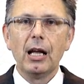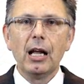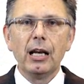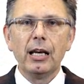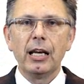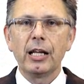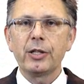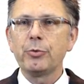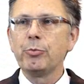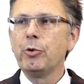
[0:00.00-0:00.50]

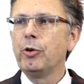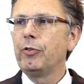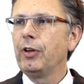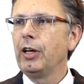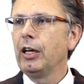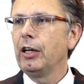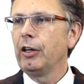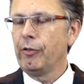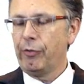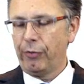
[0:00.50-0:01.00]
Let's move a
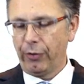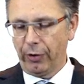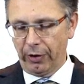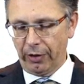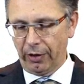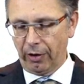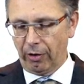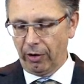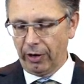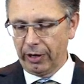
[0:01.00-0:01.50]
little
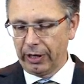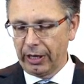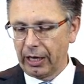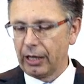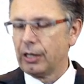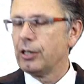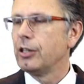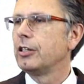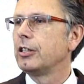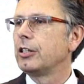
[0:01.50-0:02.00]
further on
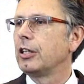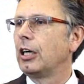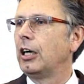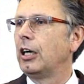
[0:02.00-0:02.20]
and